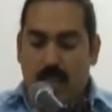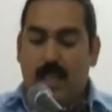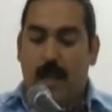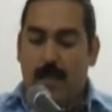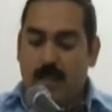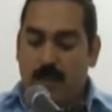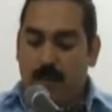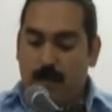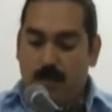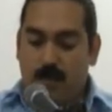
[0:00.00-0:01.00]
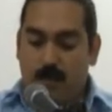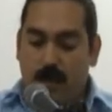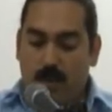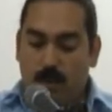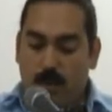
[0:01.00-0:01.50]
Capitalist governments
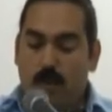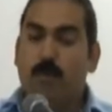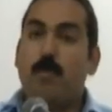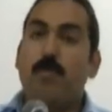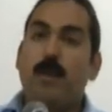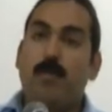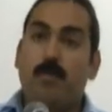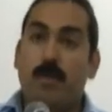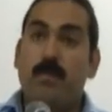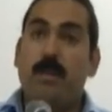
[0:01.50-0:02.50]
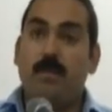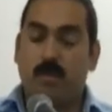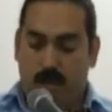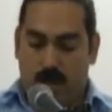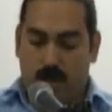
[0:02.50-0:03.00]
throughout the world, from
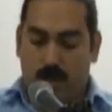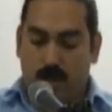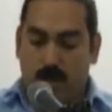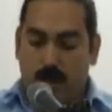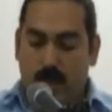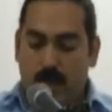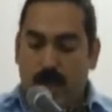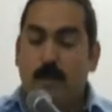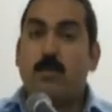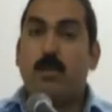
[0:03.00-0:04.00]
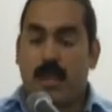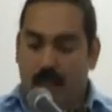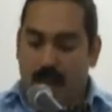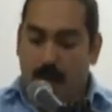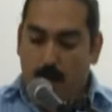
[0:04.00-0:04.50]
pre-revolutionary Cuba to
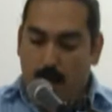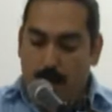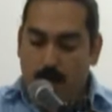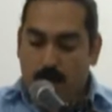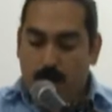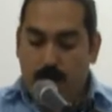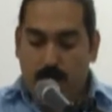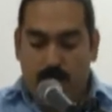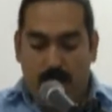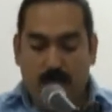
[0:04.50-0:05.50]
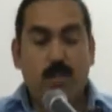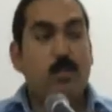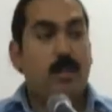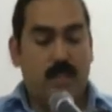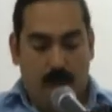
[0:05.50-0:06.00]
Nicaragua, from France
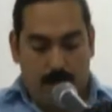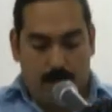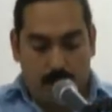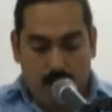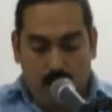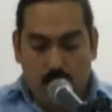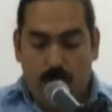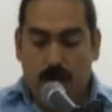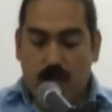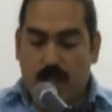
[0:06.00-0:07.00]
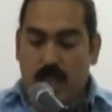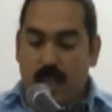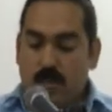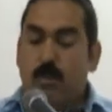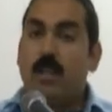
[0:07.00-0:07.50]
to El Salvador, from
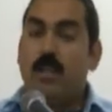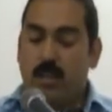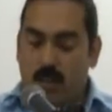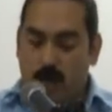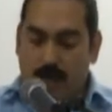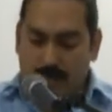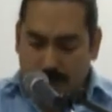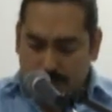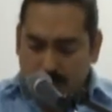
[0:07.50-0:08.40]
Chile to here in the US,